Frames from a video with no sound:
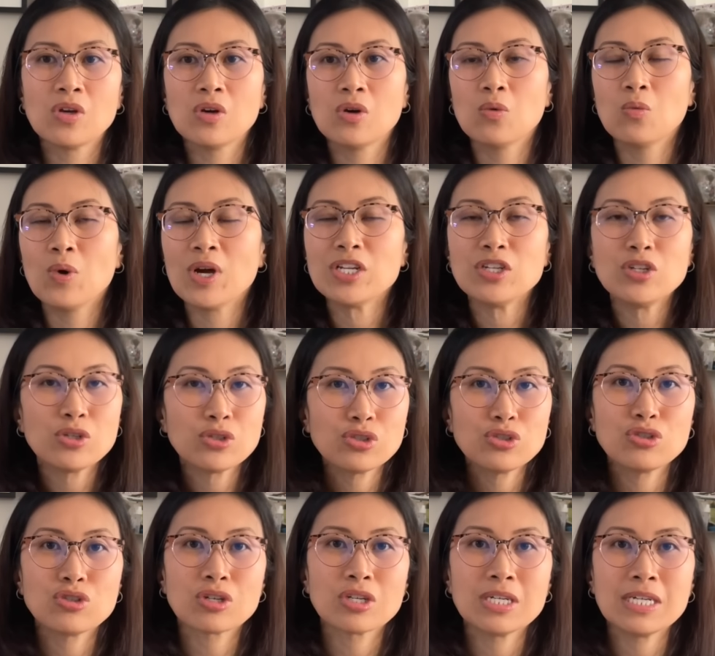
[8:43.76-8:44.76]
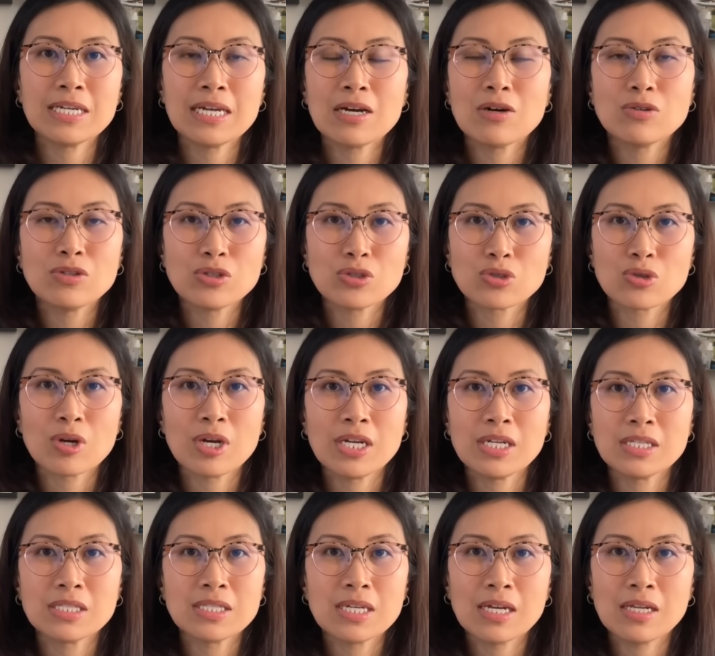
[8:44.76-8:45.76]
when you're starting out and you're trying
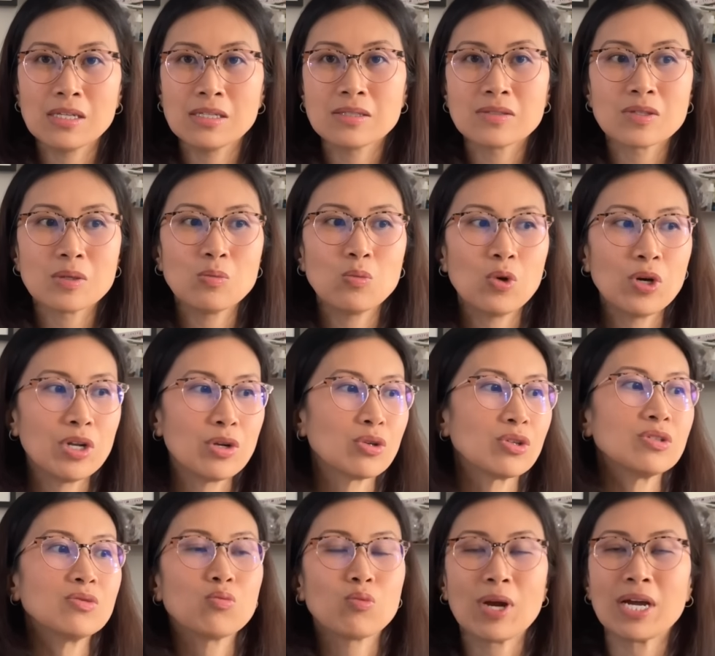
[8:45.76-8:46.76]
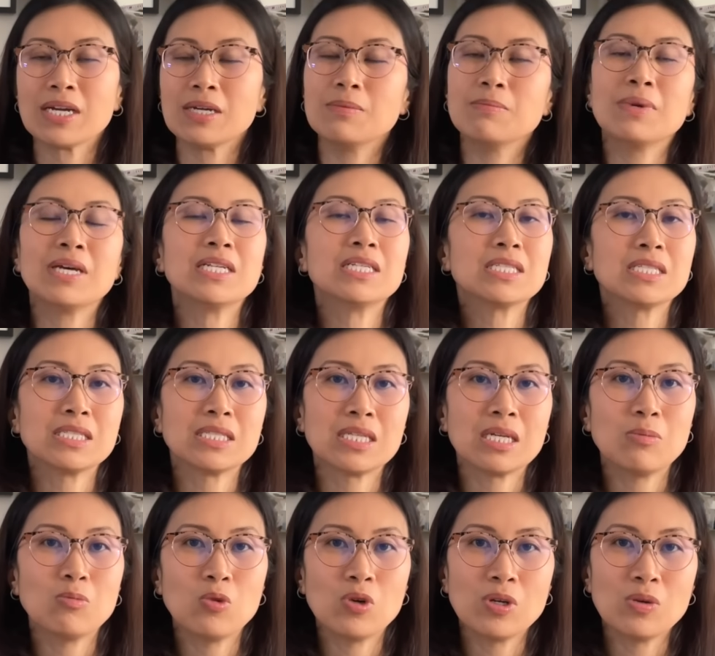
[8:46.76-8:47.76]
to tell someone or recommend to
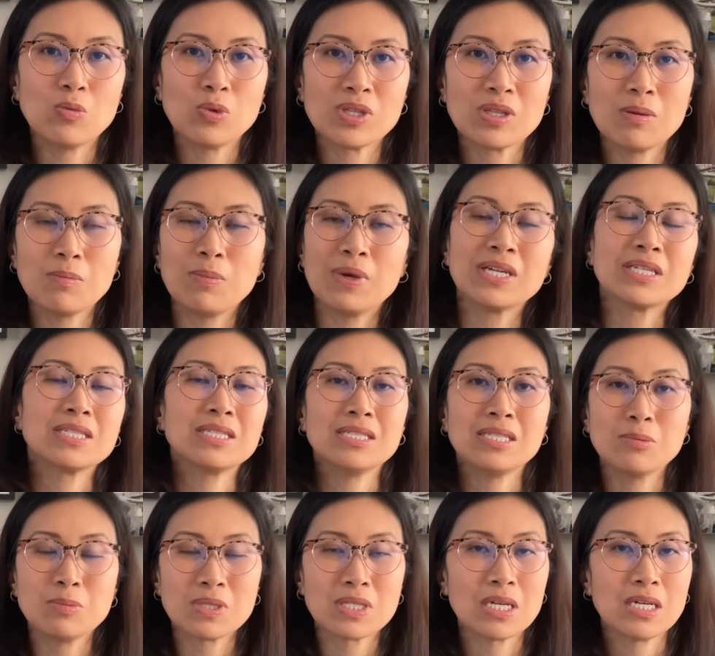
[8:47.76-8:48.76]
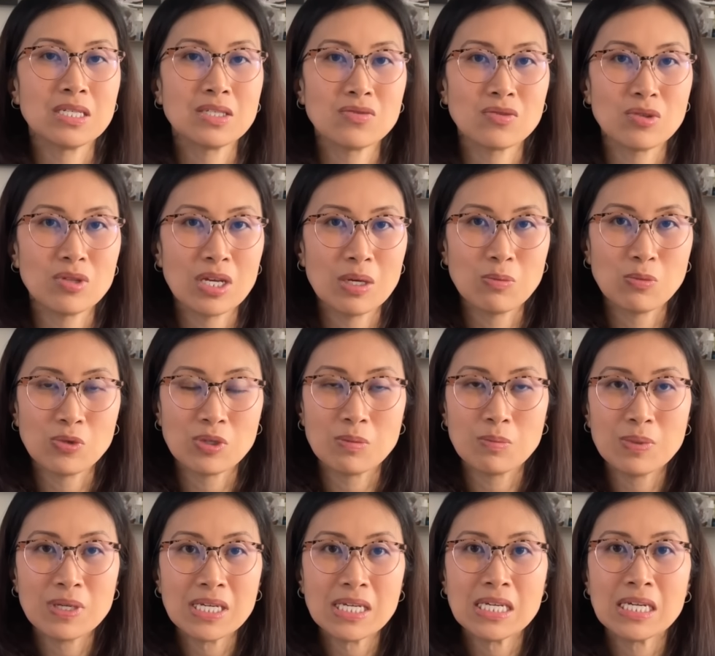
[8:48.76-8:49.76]
someone what the best nib size for them would
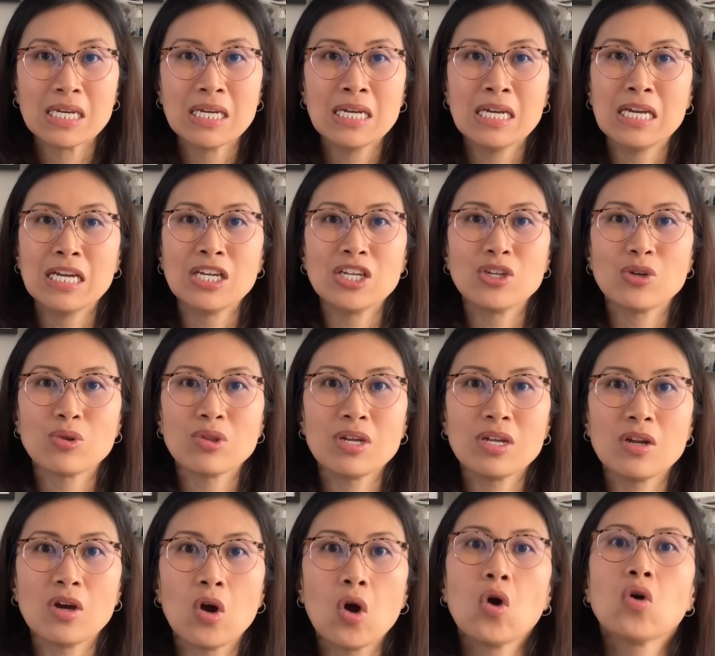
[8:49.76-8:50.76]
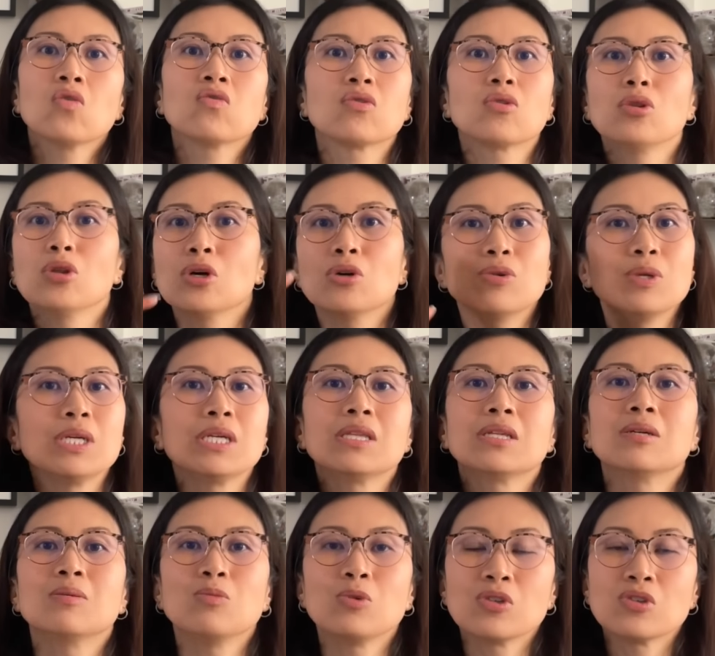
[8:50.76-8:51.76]
be, you're then overloading
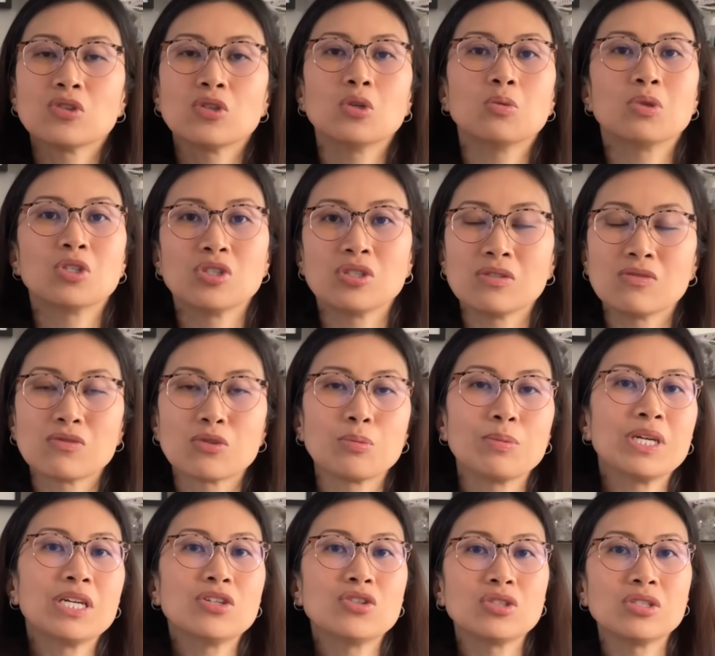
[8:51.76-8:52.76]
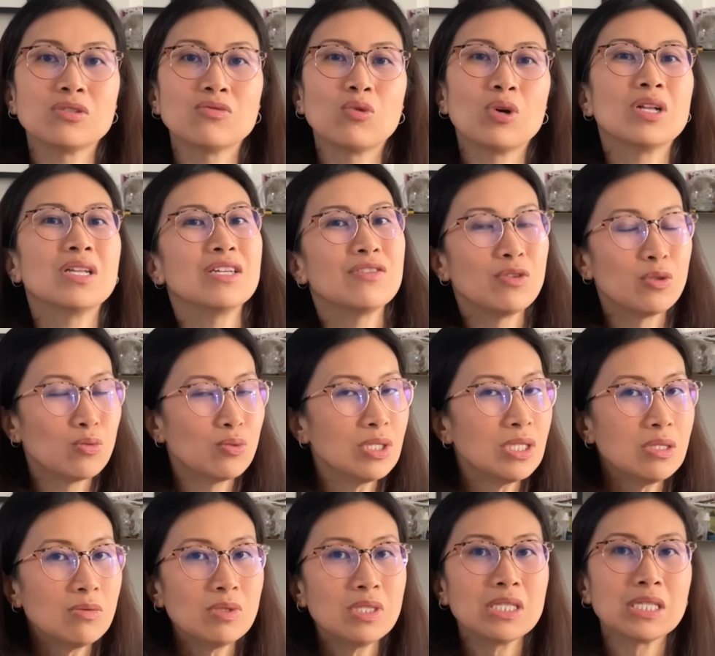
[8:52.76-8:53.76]
them with so much information of, well, if you
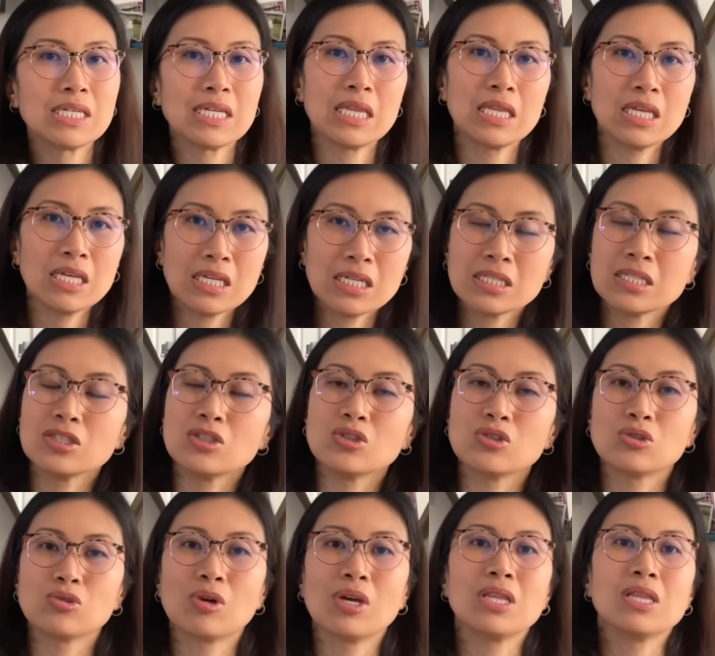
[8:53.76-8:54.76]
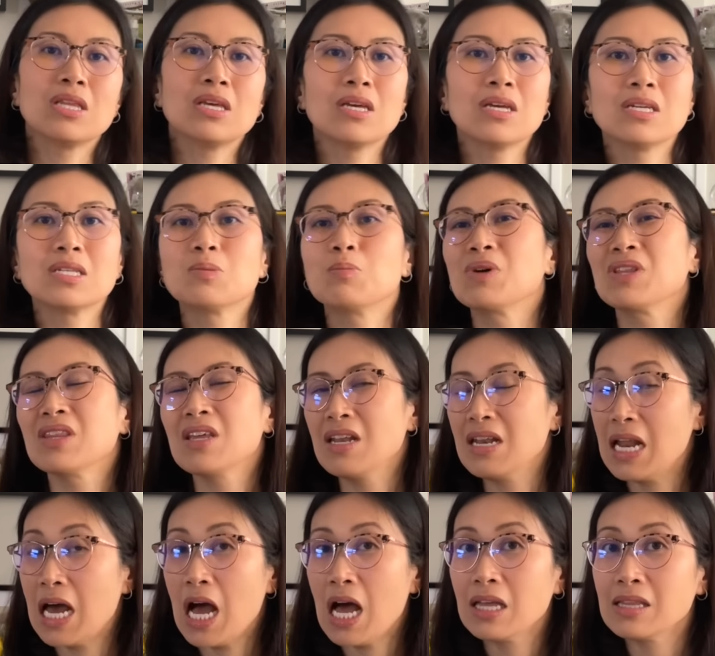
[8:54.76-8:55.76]
really, really like this, then you should try this, but
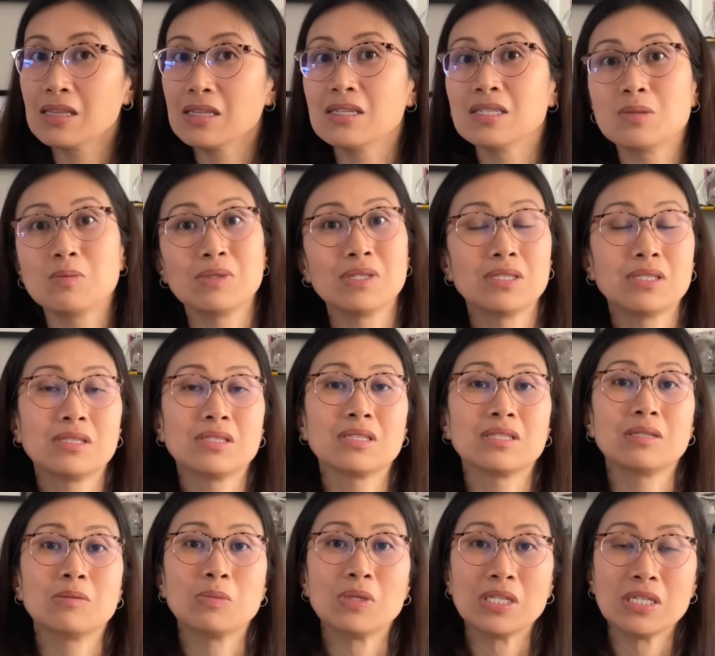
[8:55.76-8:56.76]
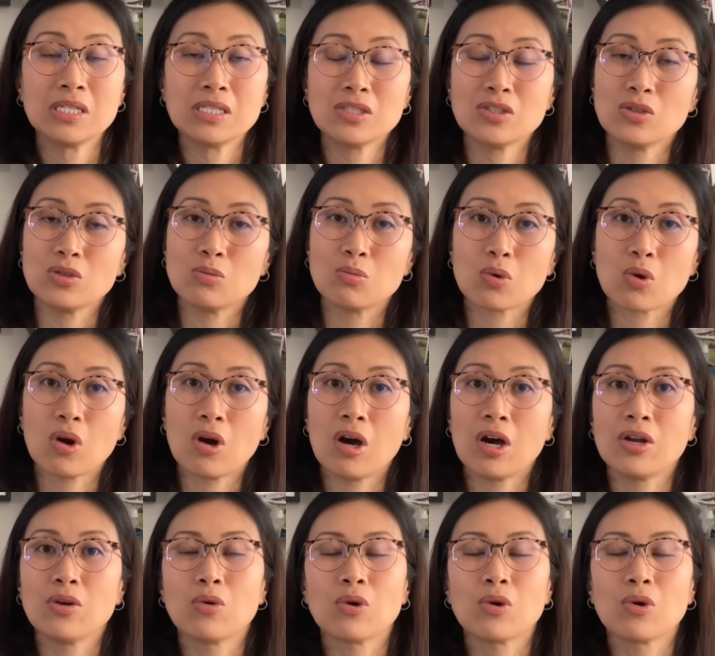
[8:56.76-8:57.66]
then not this because it's going to be too broad.